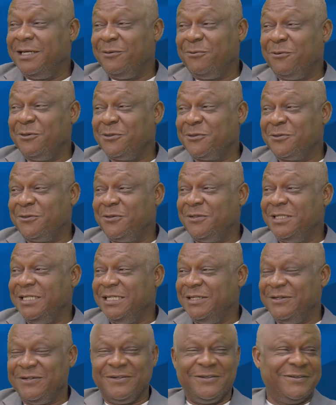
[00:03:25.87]
and it was
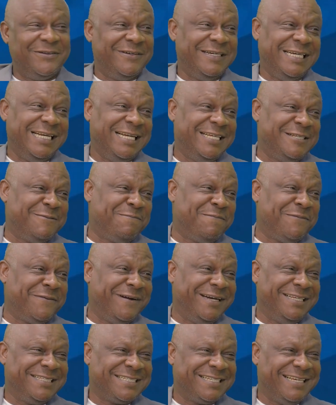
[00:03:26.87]
running on the
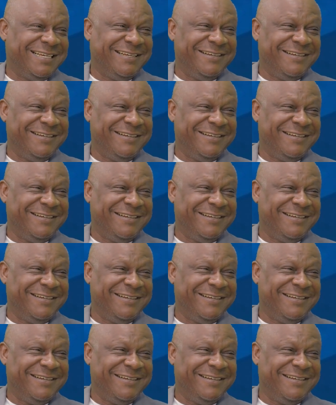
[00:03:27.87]
express.